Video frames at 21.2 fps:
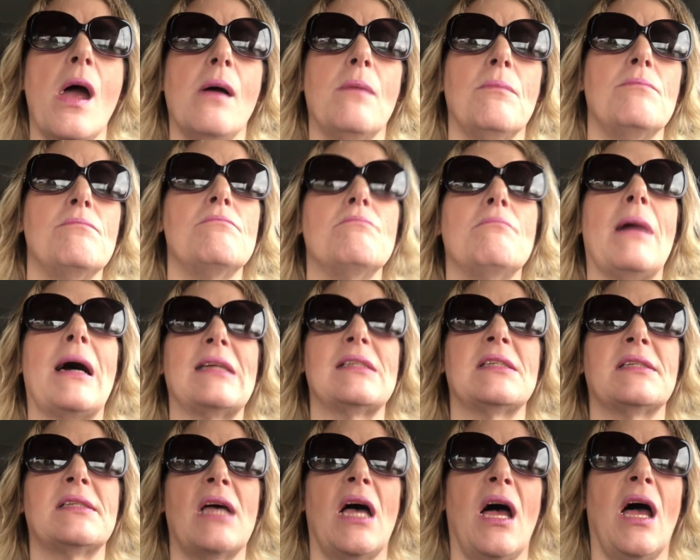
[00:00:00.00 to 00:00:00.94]
My
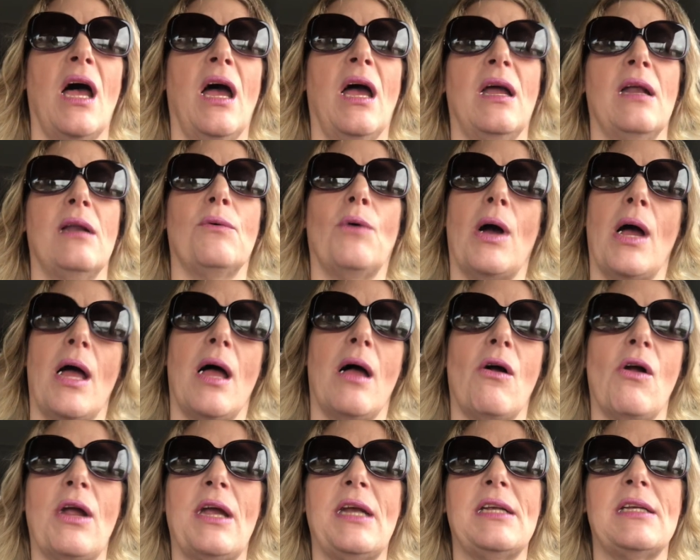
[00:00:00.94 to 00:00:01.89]
son,
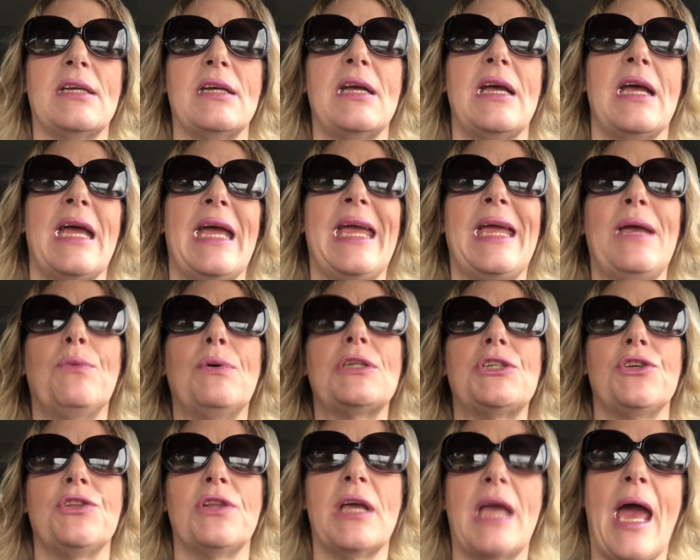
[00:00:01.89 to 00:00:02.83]
well, he
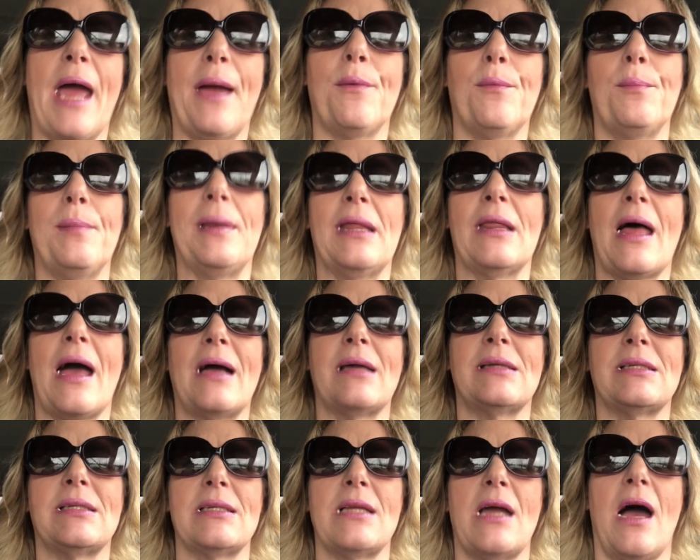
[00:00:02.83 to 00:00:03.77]
went to the game with me
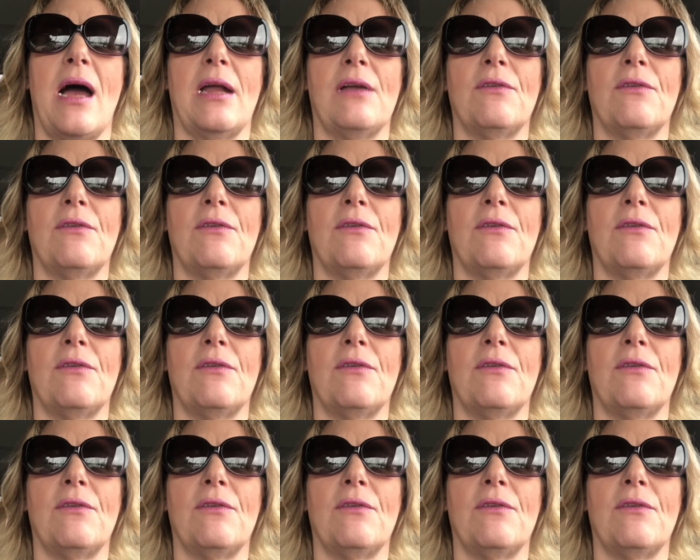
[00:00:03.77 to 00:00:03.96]
last night,